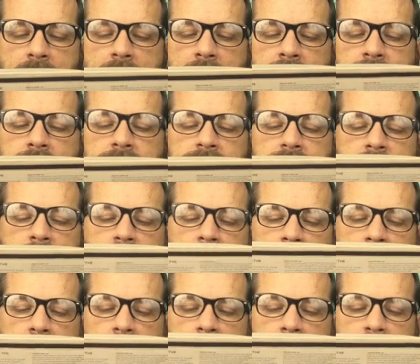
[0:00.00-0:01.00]
At the same
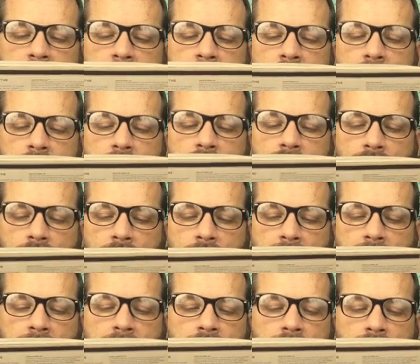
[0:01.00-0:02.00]
time,
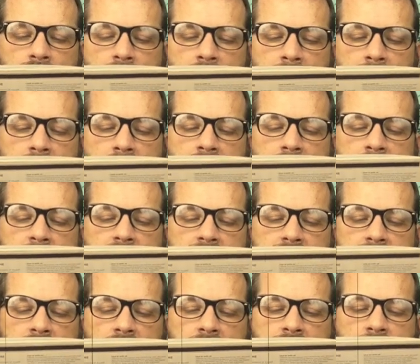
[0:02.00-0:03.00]
Norman, Robert, and
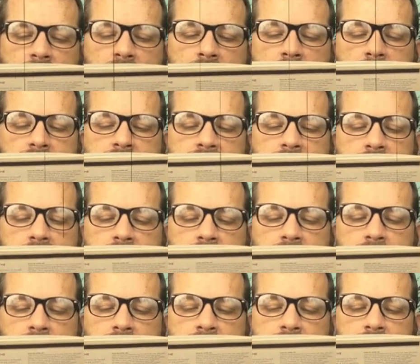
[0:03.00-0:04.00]
myself are out
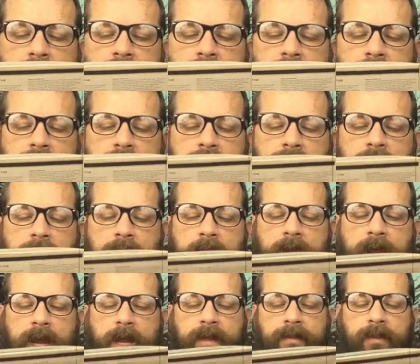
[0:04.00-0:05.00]
scouting locations.
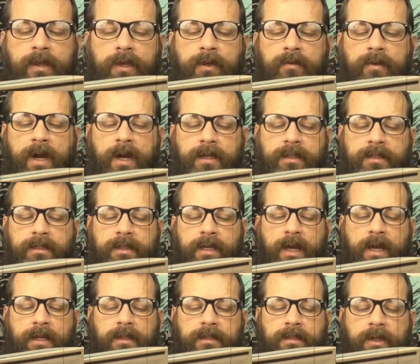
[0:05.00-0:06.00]
In the United
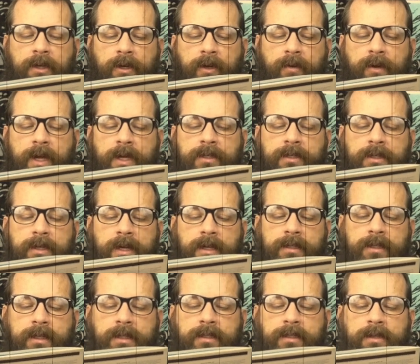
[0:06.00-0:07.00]
States, location
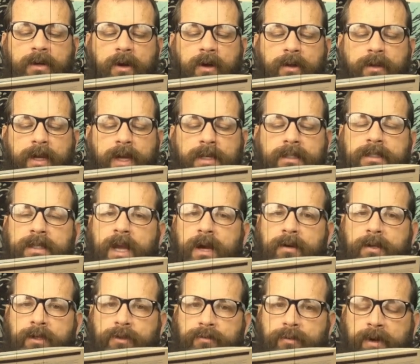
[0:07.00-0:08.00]
hunting is called a
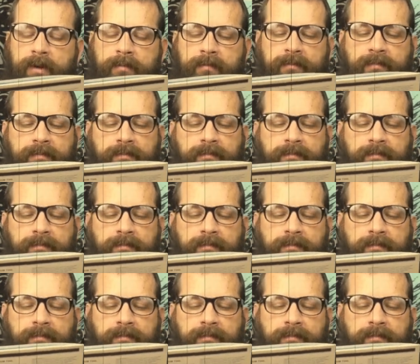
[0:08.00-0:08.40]
scouting trip.